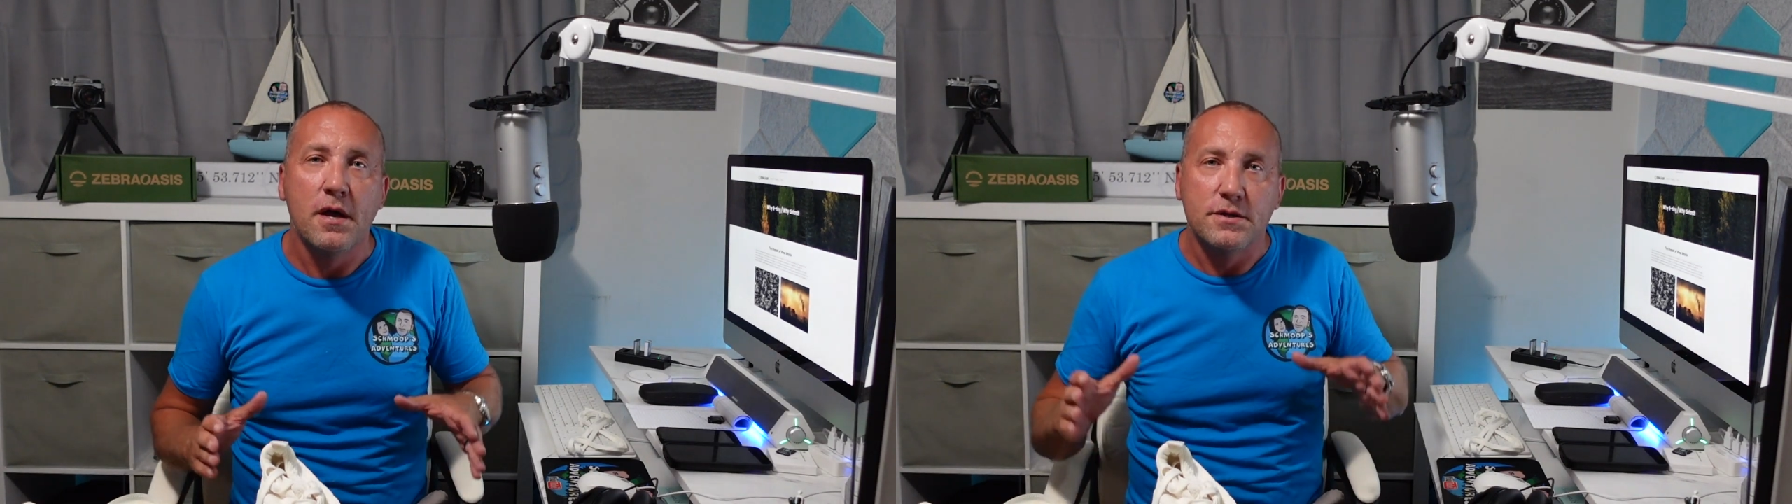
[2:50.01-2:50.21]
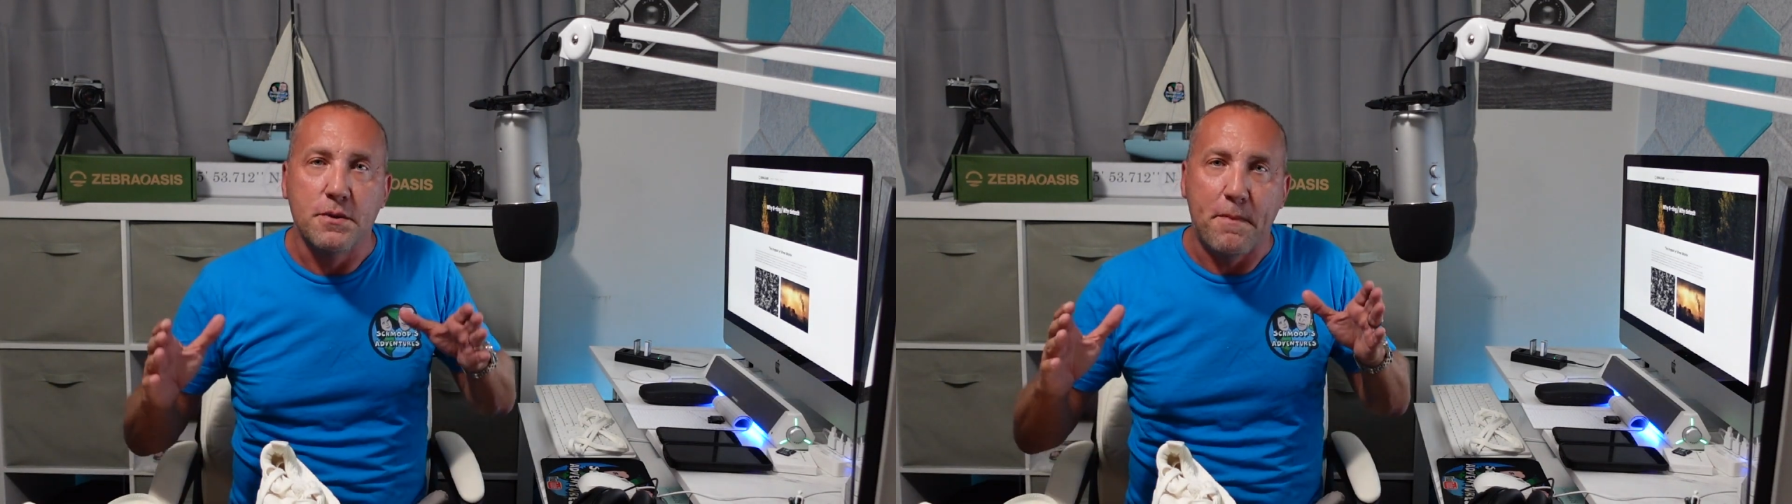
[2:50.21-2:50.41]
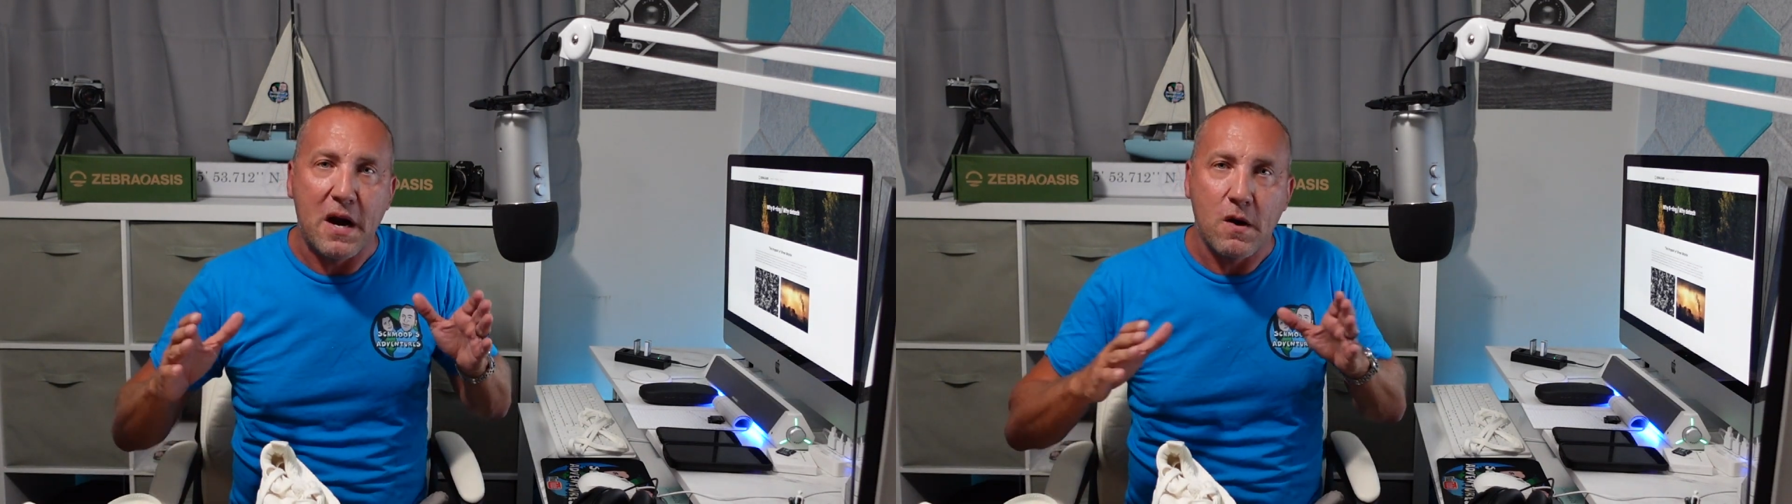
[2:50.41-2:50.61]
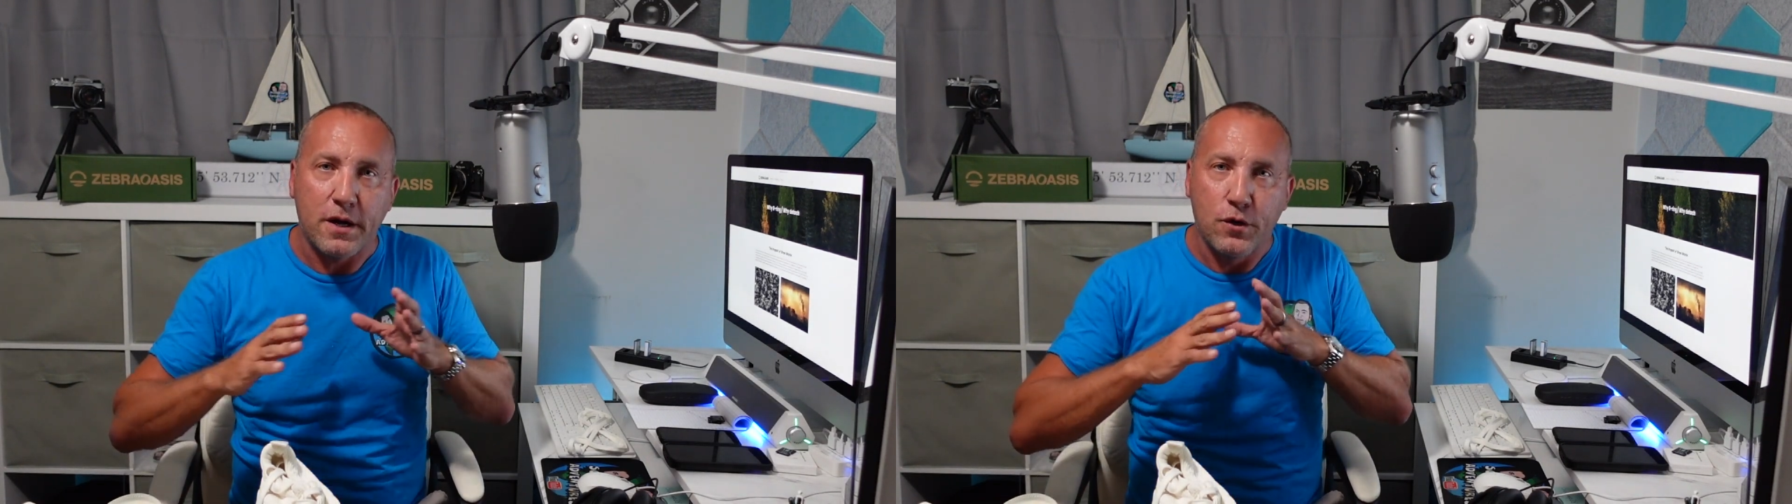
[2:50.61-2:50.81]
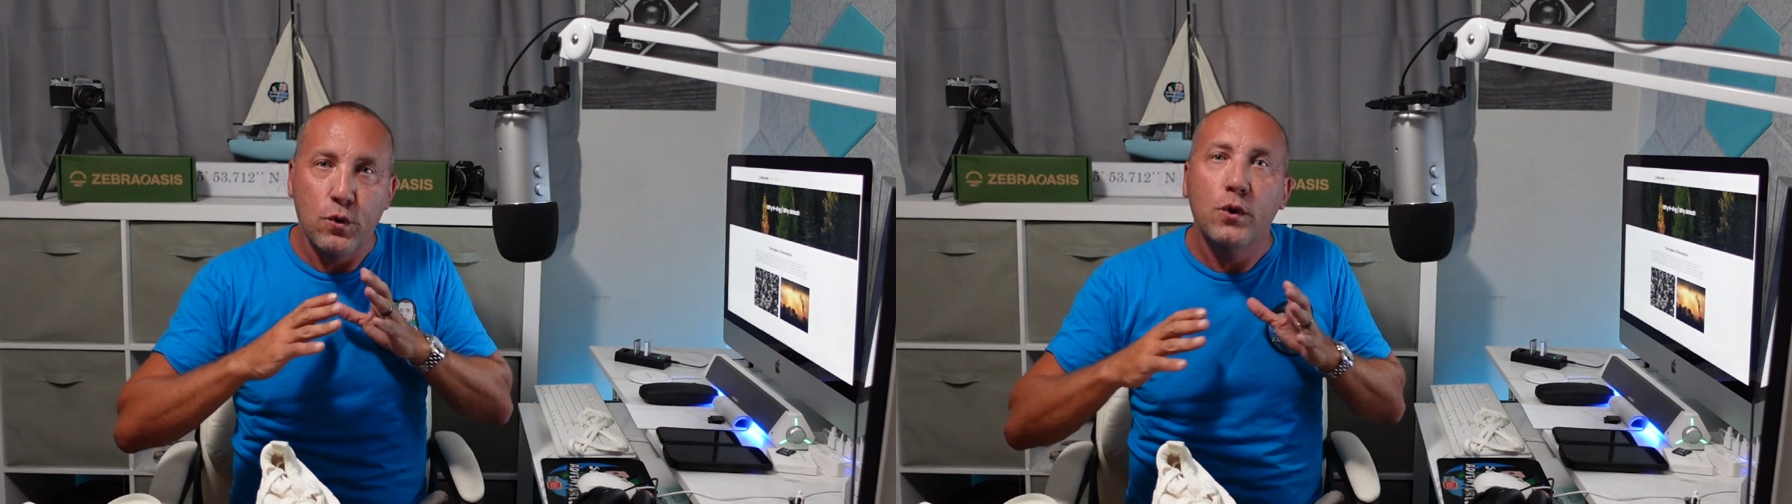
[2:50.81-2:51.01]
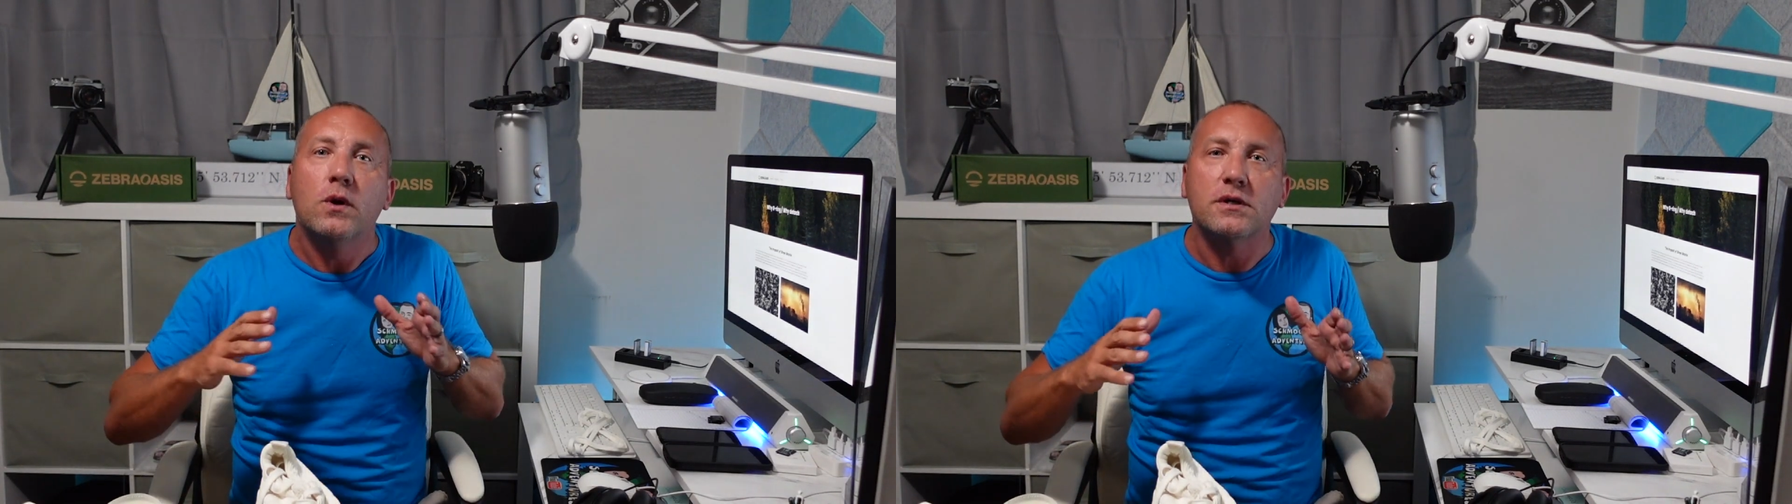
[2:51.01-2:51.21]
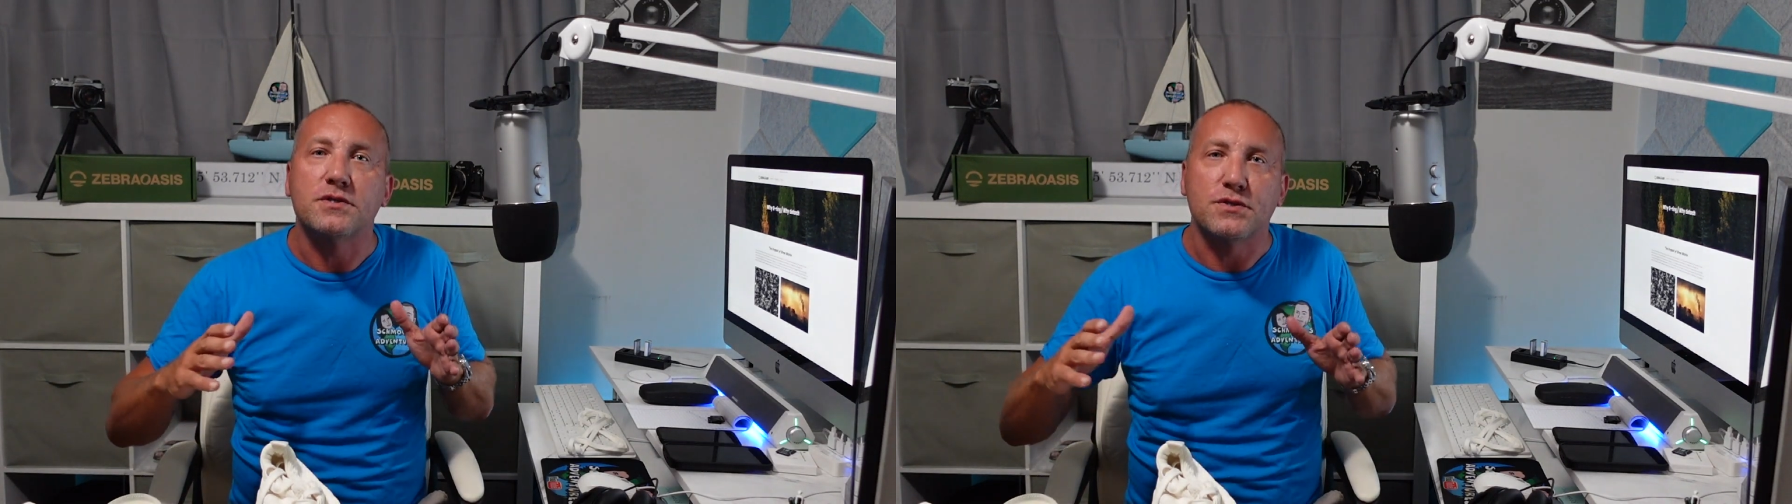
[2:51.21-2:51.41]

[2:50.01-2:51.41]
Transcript: to bury New York's